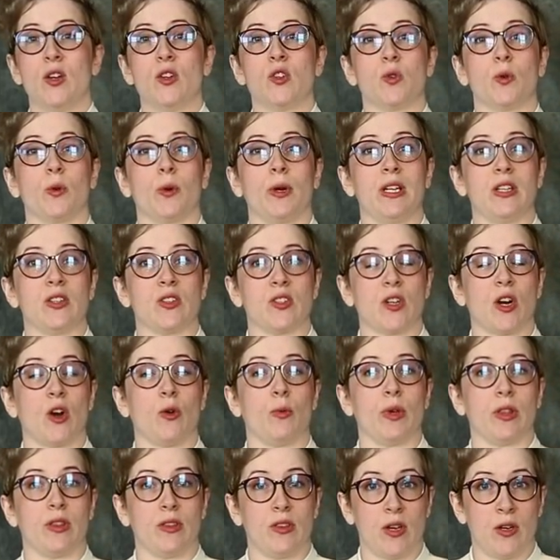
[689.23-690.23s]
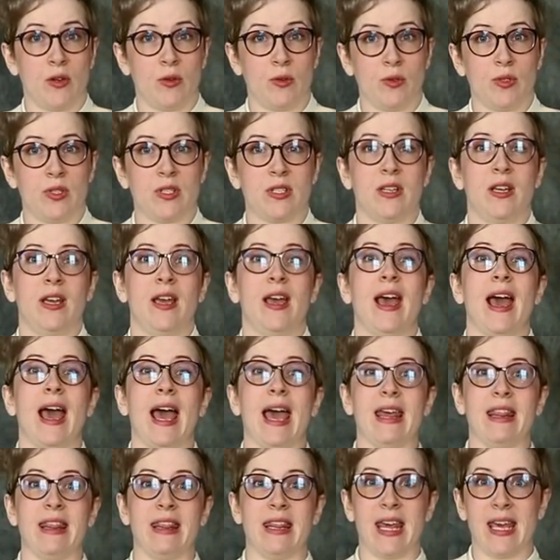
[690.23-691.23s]
So we're going to start with those,
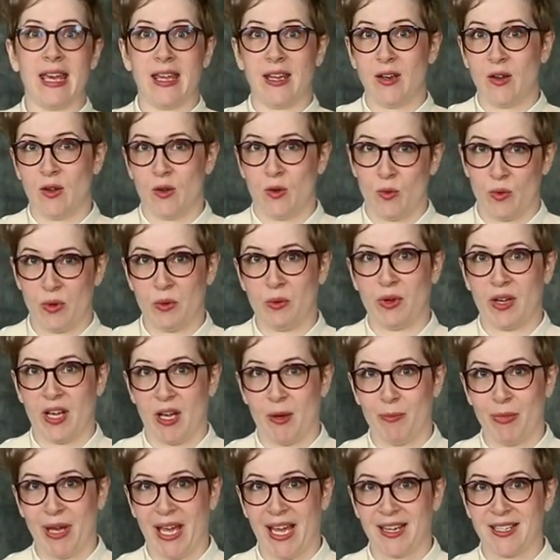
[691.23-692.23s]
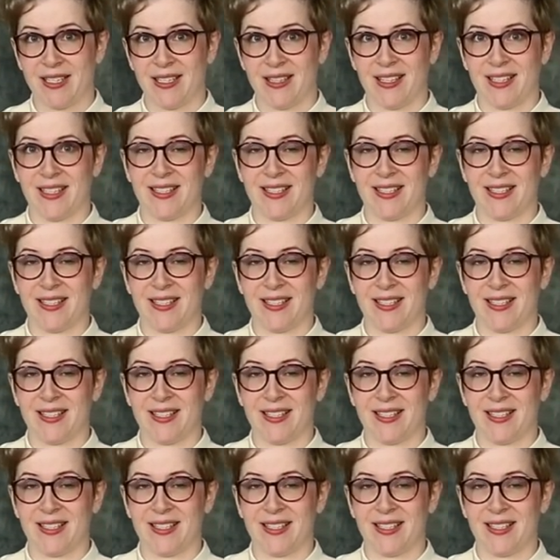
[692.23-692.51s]
and then we will come back to